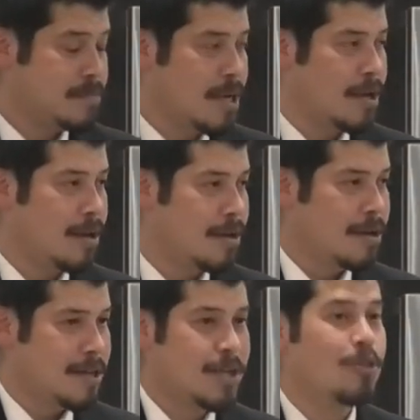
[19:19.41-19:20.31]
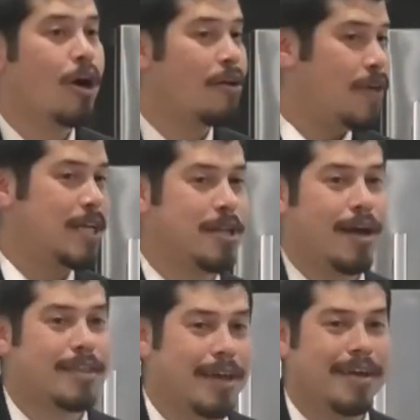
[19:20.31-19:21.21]
Okay? There's a lot of things
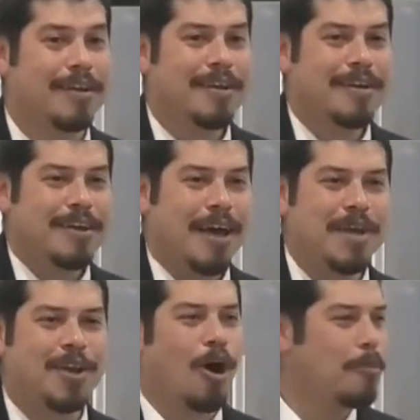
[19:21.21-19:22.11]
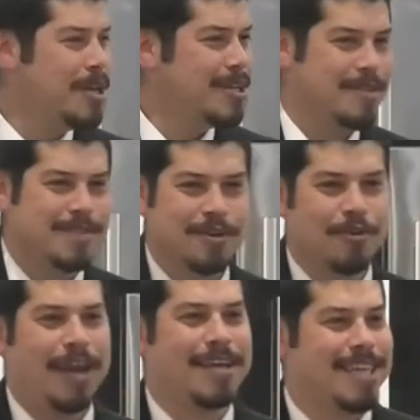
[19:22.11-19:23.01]
like that. I mean, communism is a
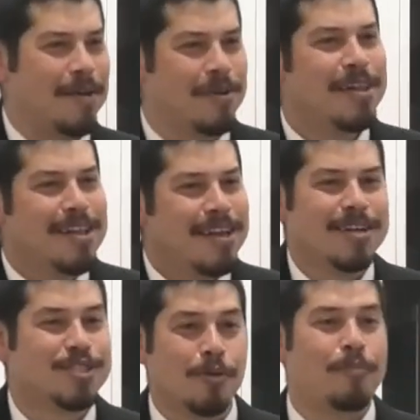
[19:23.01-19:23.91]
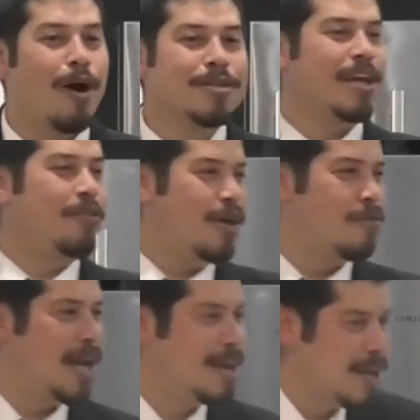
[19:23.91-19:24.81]
great example. You know, supposedly,
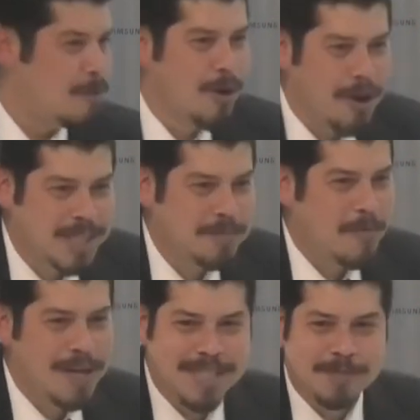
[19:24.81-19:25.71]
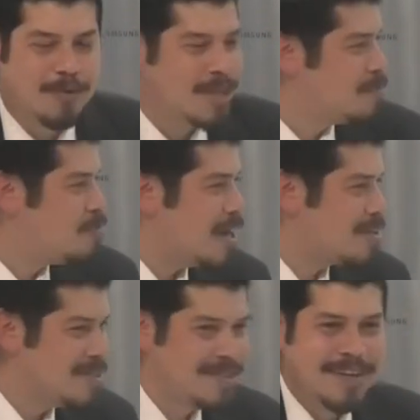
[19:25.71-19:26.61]
theoretically, it works, but once it's put into
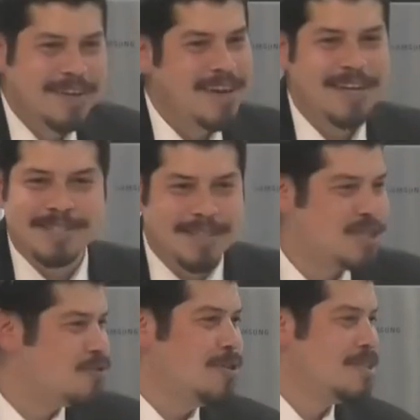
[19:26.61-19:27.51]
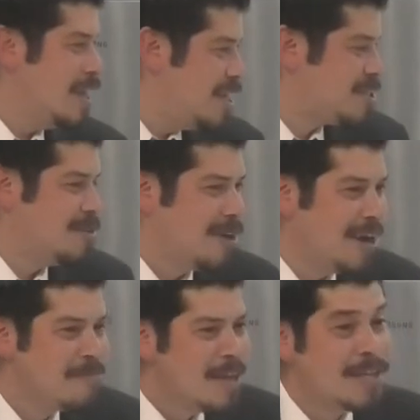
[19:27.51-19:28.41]
practice, it just destroys a nation,
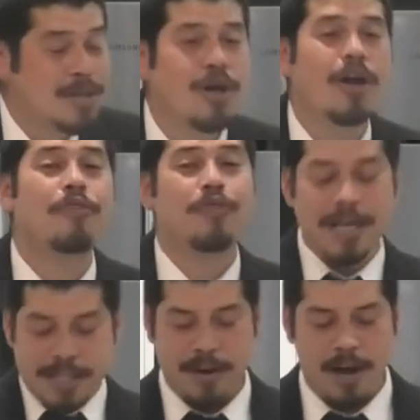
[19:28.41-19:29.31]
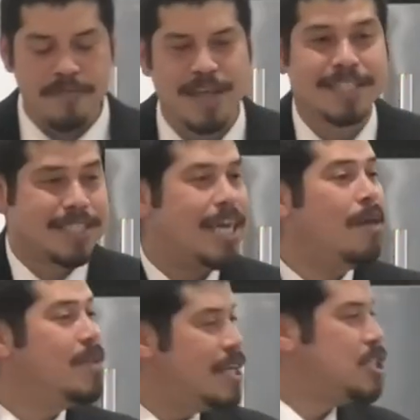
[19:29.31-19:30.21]
right? There's a lot of things in life that
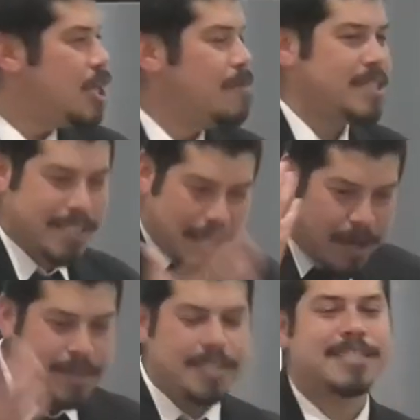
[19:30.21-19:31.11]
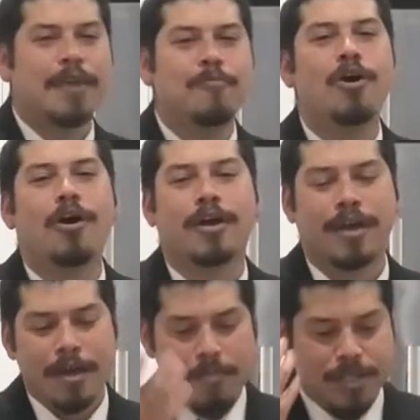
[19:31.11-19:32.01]
seem legitimate, seem like this can work,
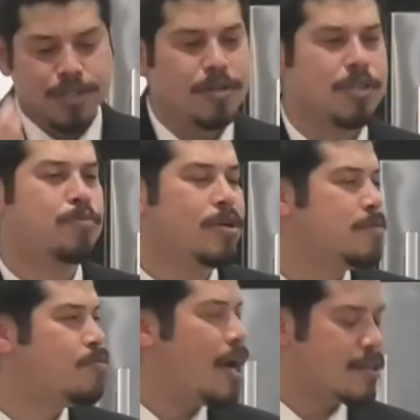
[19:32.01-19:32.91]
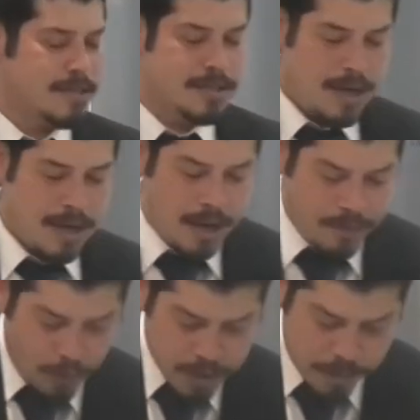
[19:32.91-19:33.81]
but as soon as you put into practice, it
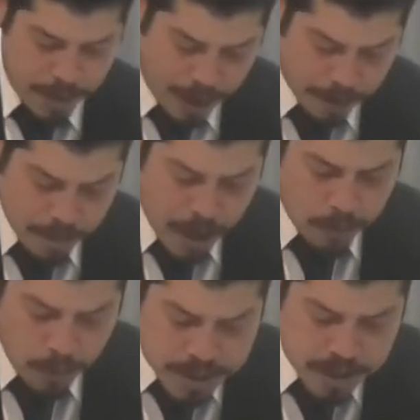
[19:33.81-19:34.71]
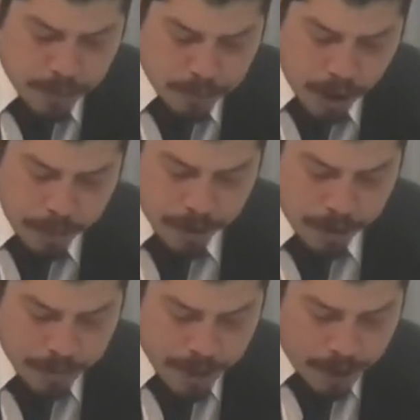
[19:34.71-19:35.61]
falls apart. What's the
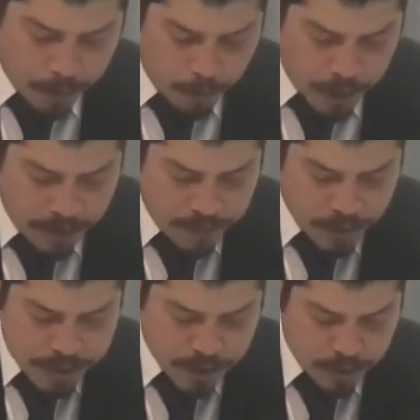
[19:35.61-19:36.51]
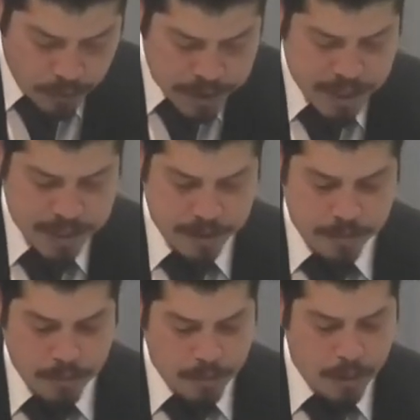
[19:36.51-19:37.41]
problem with the school
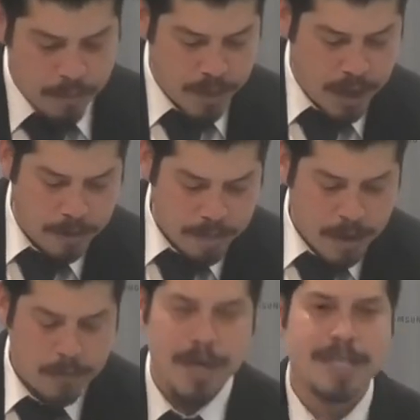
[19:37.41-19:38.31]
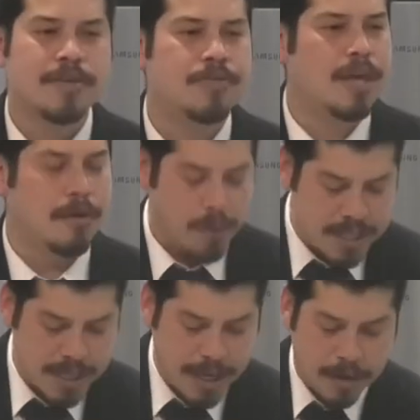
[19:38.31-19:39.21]
system? What, you know, well, here's the thing.
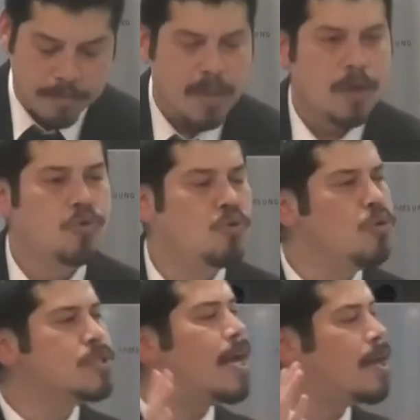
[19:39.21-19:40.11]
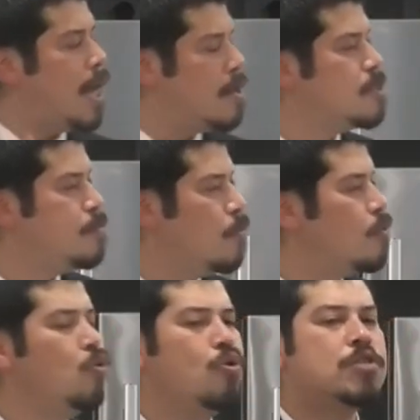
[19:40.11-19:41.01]
Once again, who's
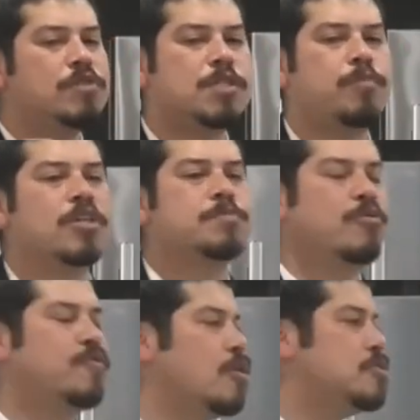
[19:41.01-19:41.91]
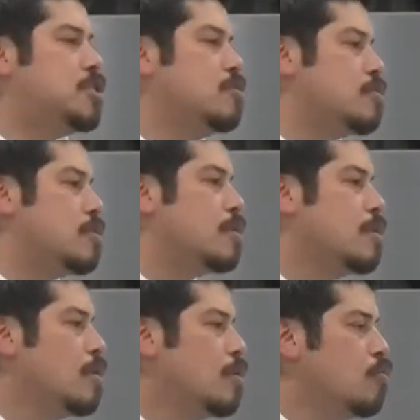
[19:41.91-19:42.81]
accountable? Who's responsible for those children?
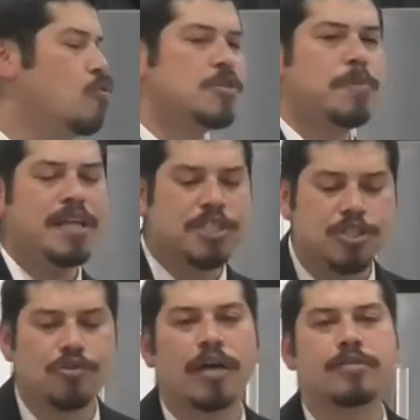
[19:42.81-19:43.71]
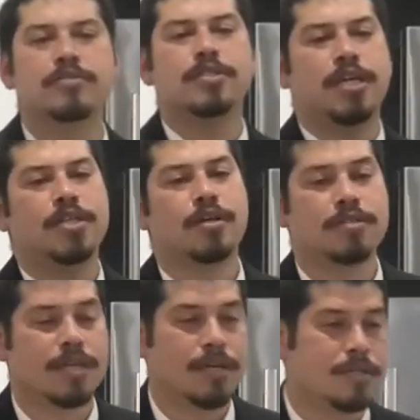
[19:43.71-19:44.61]
Who's been instructed to teach
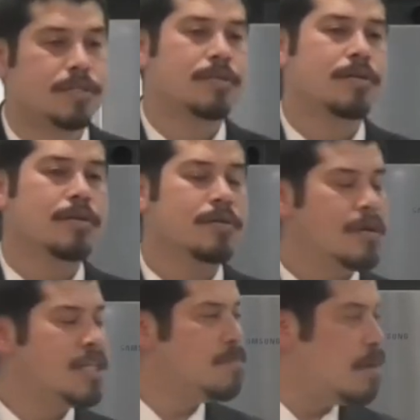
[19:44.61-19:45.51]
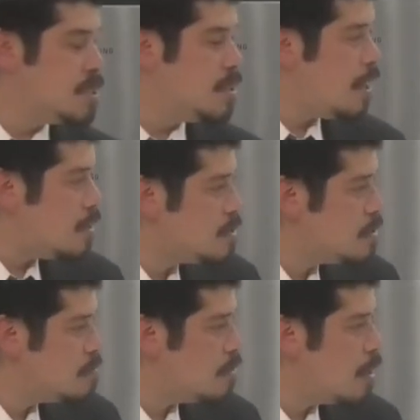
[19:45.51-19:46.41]
those kids? It's mums and
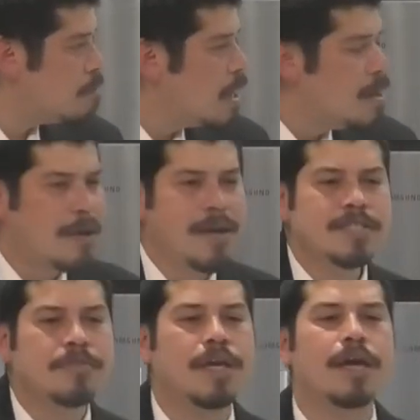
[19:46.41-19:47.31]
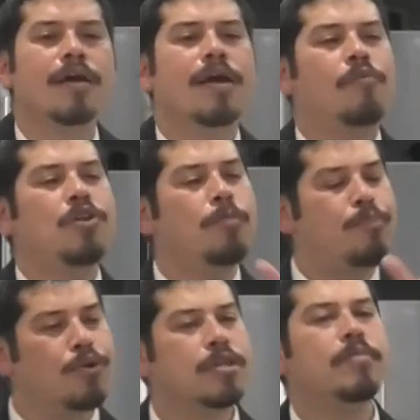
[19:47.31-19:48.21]
dads, right? Now, here's the thing. When you
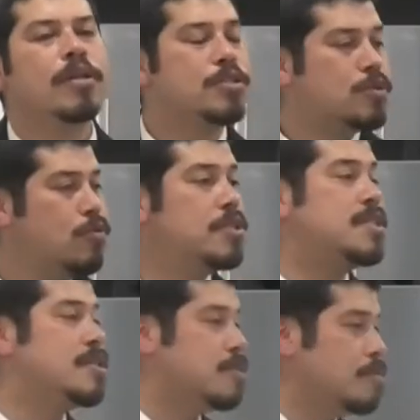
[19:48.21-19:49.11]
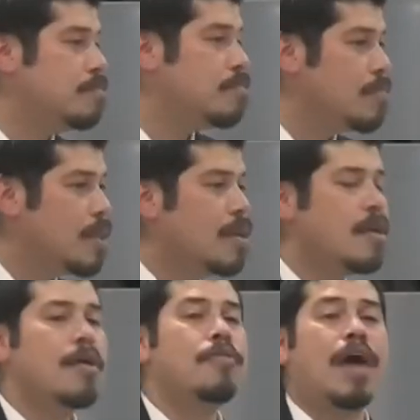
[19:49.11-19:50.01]
put them in the school system,
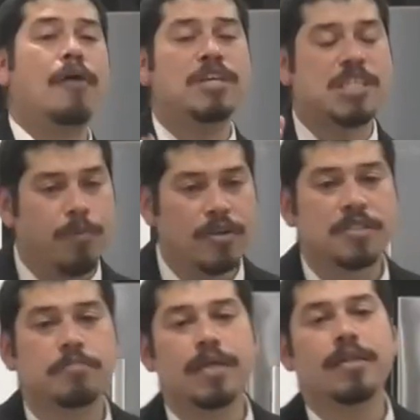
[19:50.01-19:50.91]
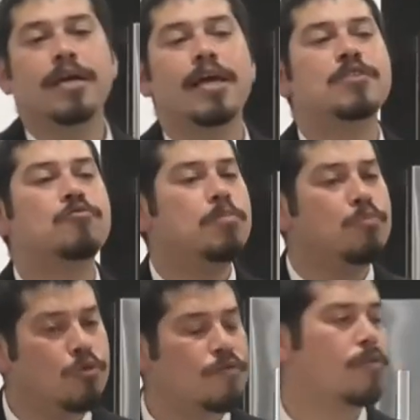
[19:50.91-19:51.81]
that responsibility is
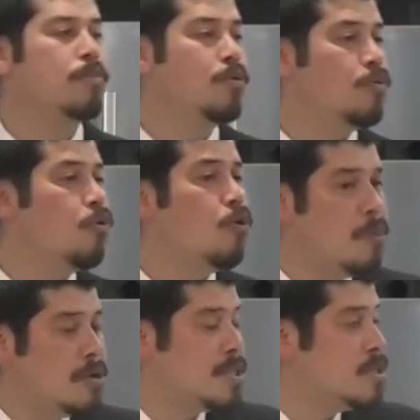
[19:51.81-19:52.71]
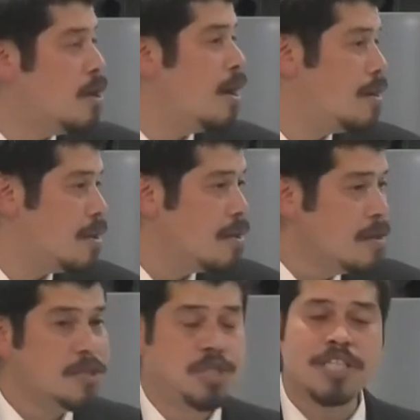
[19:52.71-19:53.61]
removed from you almost entirely,
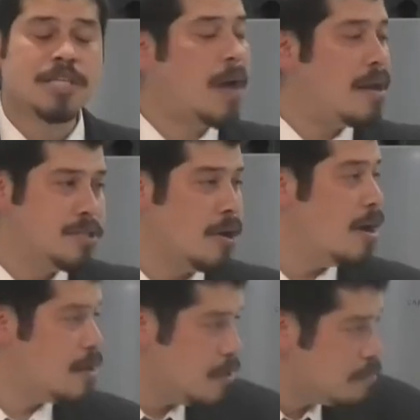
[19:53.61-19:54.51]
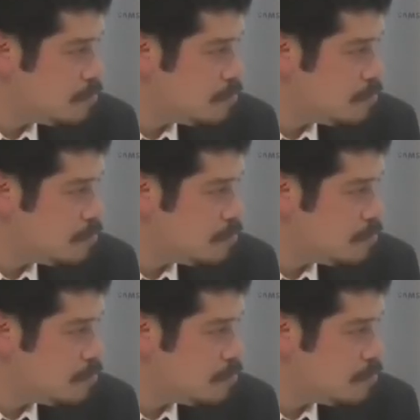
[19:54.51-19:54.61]
just about entirely.